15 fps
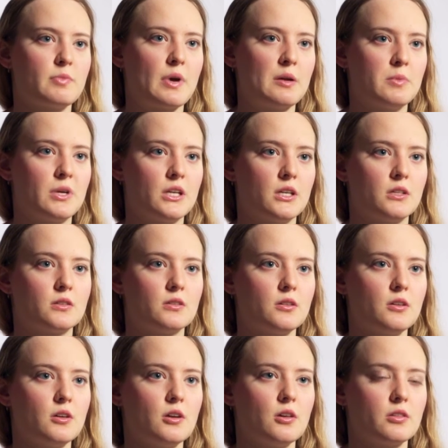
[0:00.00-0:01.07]
my main
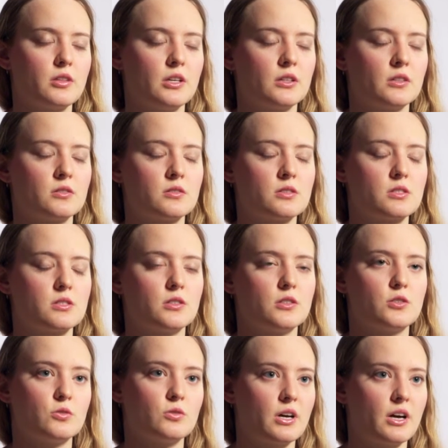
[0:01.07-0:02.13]
things
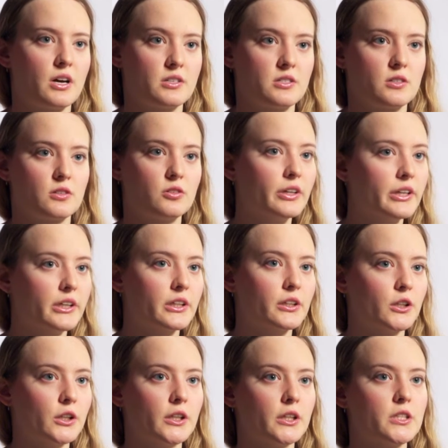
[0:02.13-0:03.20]
to do as a clinic
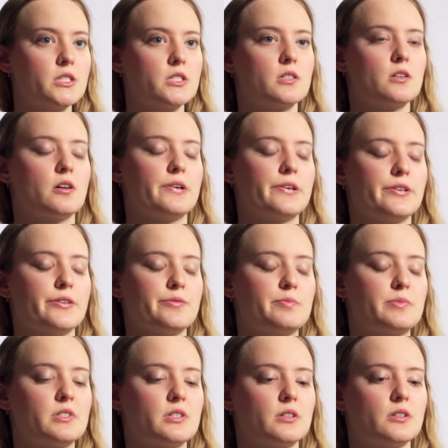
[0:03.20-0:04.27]
nurse,
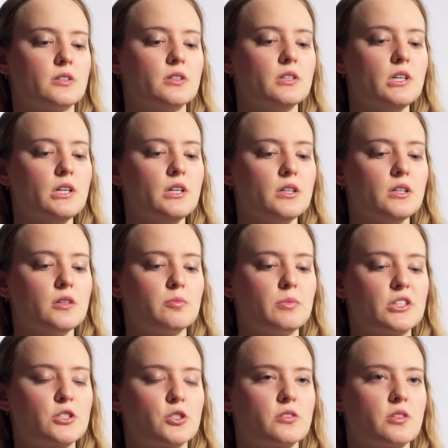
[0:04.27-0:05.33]
to
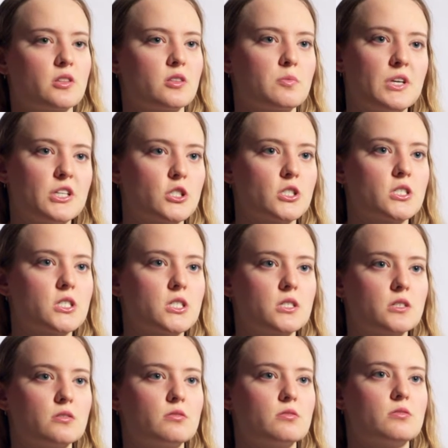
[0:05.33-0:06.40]
make sure that the patients
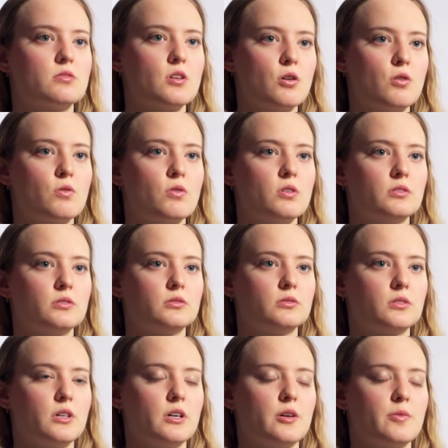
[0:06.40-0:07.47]
know
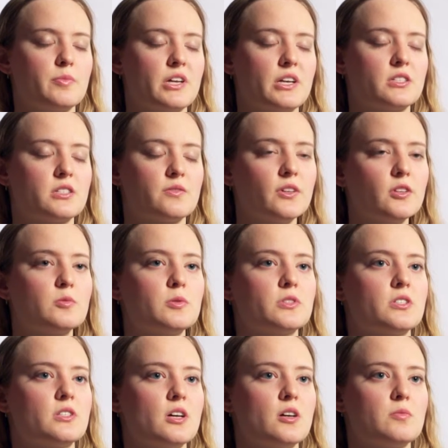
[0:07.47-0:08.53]
that it's available
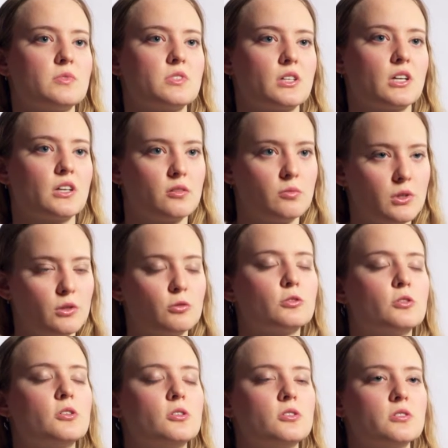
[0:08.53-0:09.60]
to them, to get them
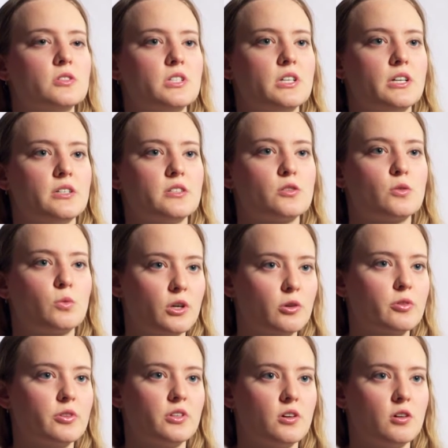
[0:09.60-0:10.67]
enrolled, and to work
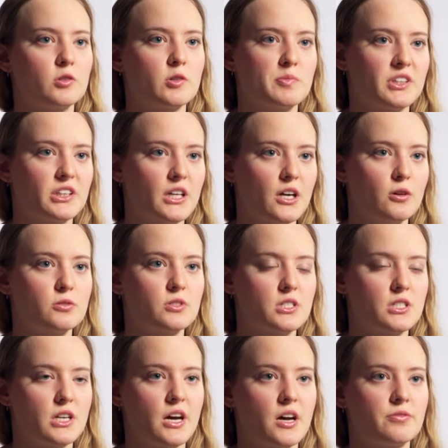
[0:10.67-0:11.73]
with the Alderman Count
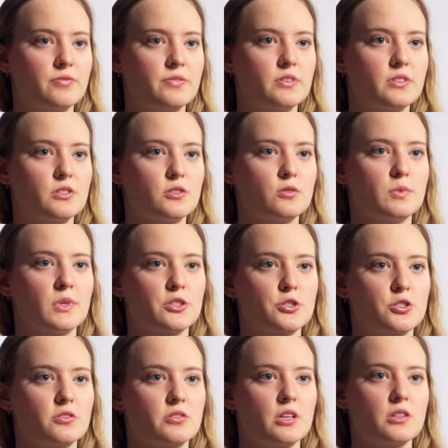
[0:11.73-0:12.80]
staff to make
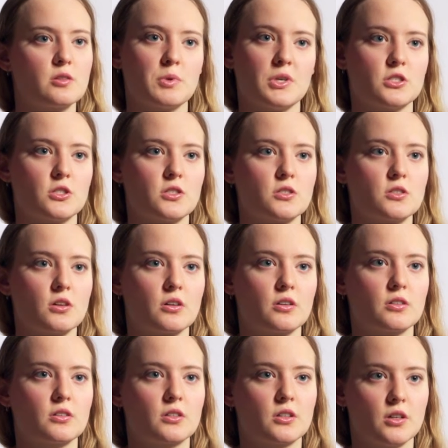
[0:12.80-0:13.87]
sure that the patients
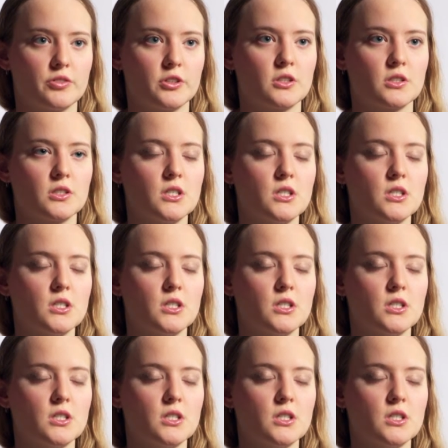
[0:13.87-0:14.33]
are covered